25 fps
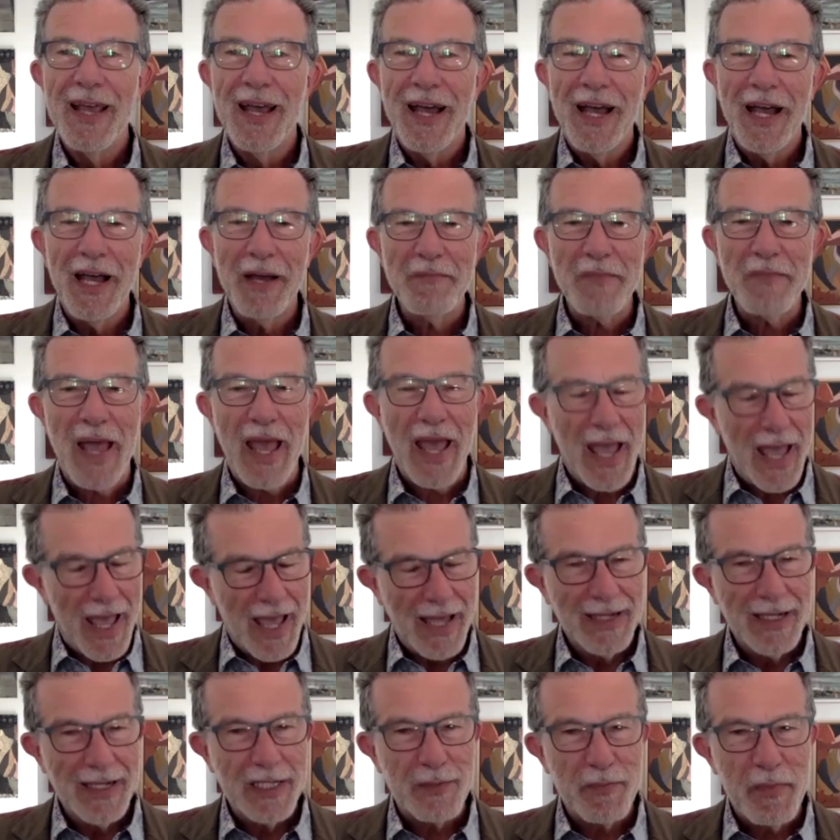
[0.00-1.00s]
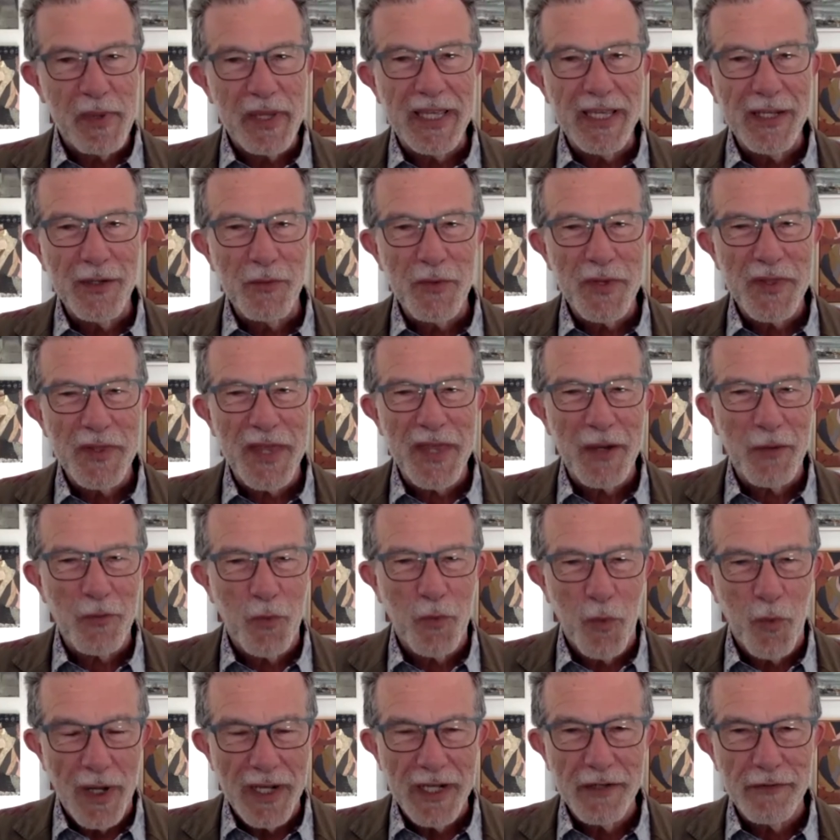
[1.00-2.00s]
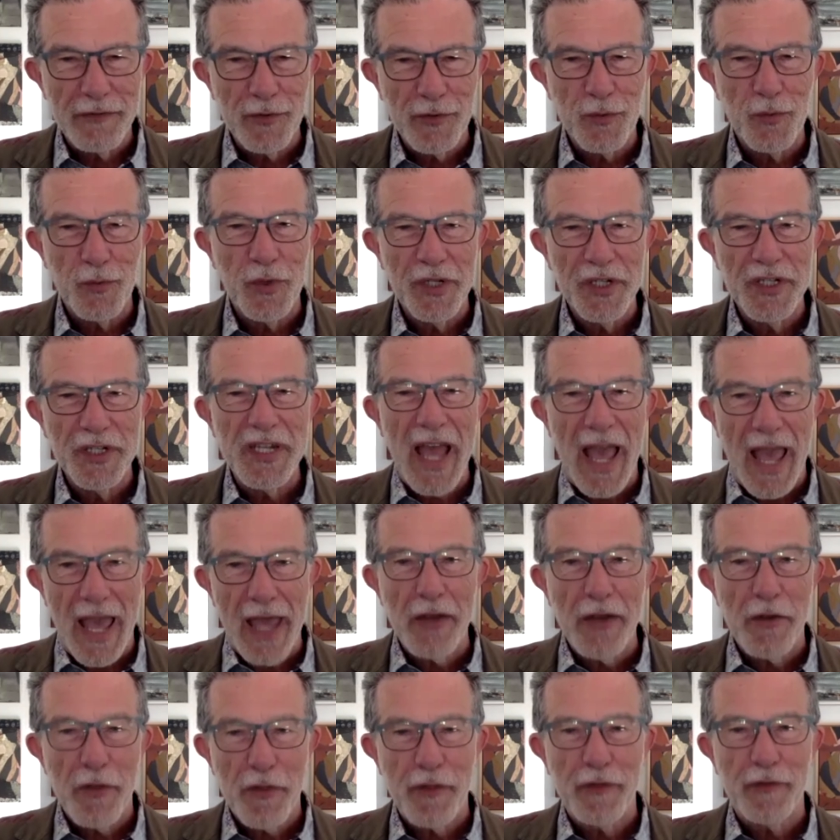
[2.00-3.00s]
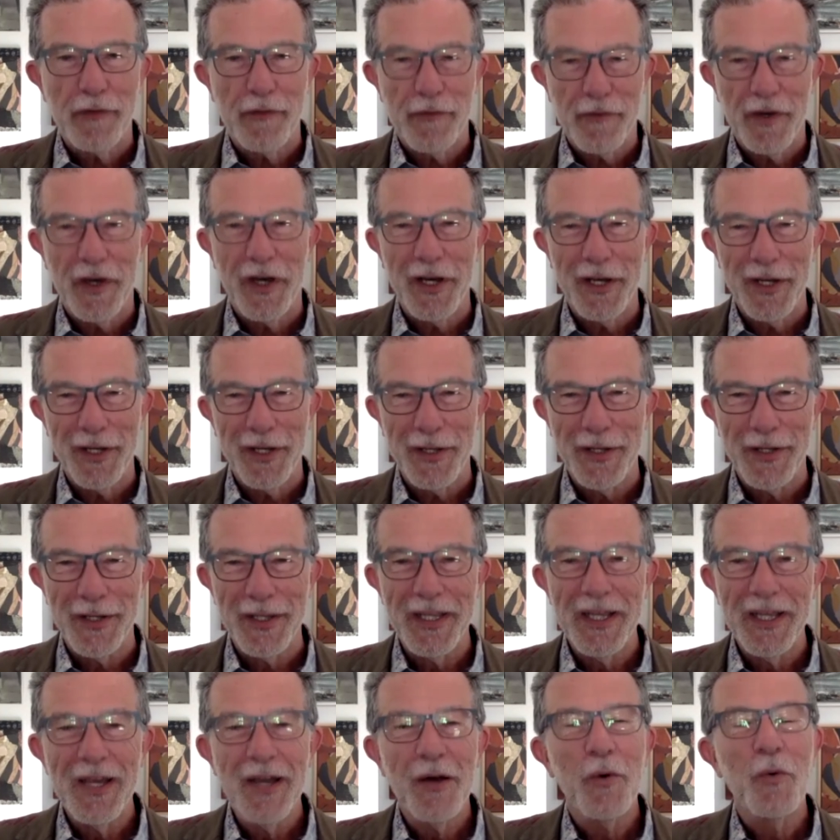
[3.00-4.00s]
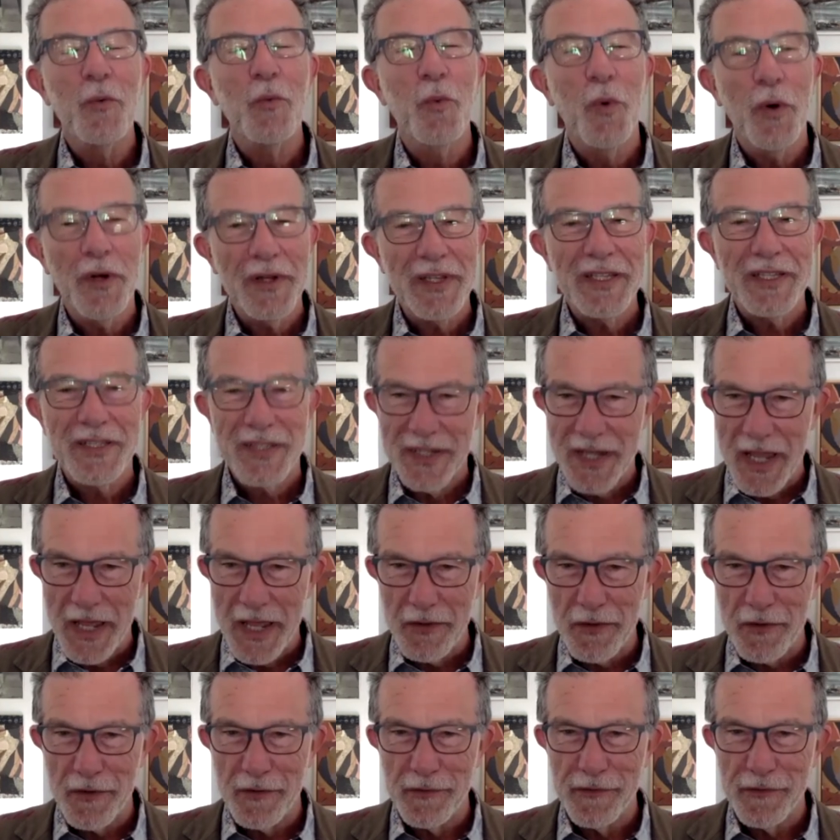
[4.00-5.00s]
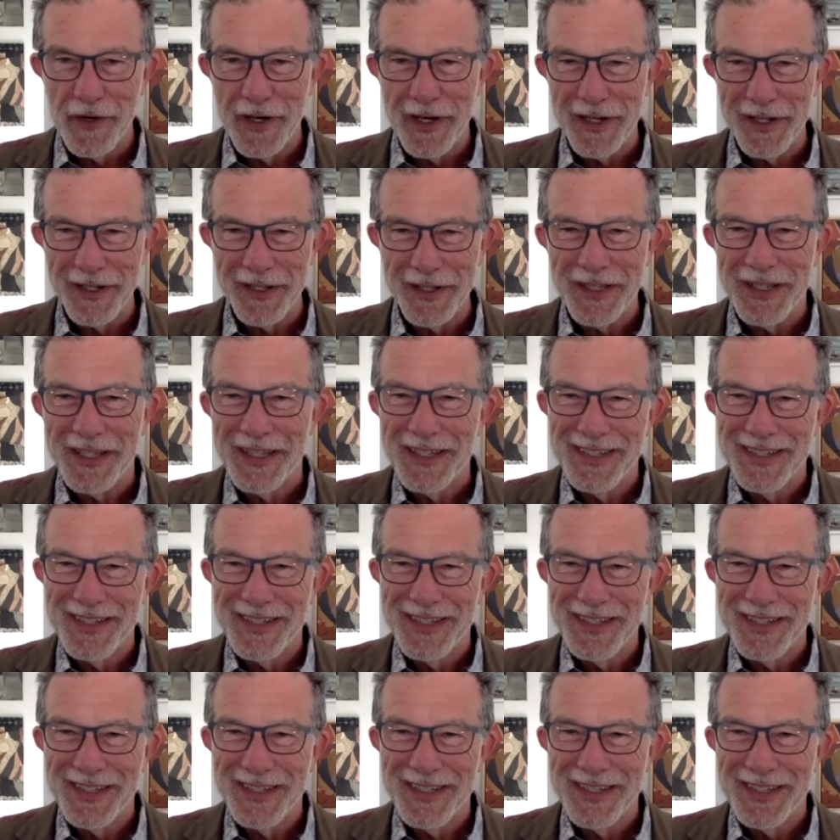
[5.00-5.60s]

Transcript: And let's begin with that wonderful word, anthophile. What is an anthophile?